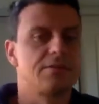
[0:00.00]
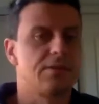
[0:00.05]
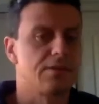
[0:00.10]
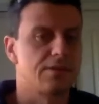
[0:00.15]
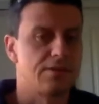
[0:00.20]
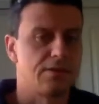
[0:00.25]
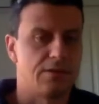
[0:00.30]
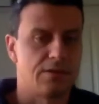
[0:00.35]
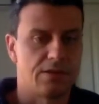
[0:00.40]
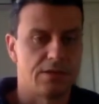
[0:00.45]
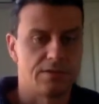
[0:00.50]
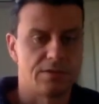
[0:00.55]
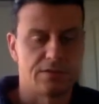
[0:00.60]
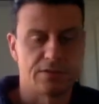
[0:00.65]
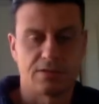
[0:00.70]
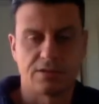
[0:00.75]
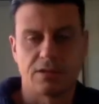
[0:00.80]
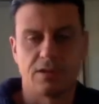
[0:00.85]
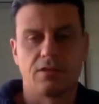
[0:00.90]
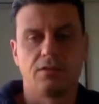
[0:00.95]
So there's just
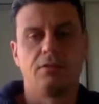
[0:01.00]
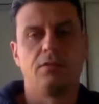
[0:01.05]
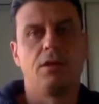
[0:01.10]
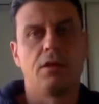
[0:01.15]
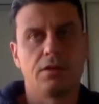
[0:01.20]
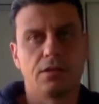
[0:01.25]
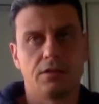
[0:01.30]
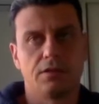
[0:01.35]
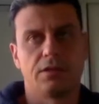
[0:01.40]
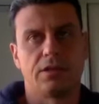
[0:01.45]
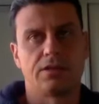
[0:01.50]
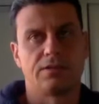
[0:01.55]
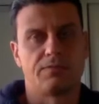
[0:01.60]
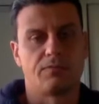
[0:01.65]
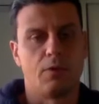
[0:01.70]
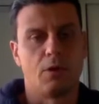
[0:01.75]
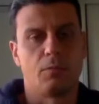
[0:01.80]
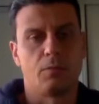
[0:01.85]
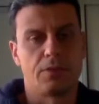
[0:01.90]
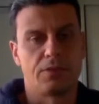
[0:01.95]
a lot that's
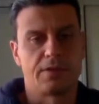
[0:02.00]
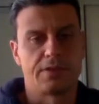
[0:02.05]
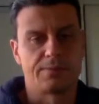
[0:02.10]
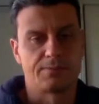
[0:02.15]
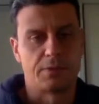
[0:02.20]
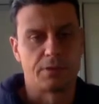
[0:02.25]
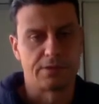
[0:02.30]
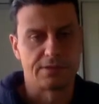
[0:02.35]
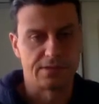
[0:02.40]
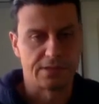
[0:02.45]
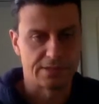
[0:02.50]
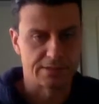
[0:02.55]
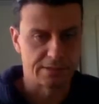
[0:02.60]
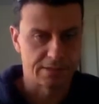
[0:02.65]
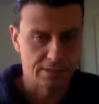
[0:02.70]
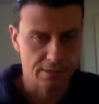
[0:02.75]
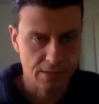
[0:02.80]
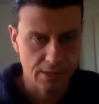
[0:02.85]
wrong with this process.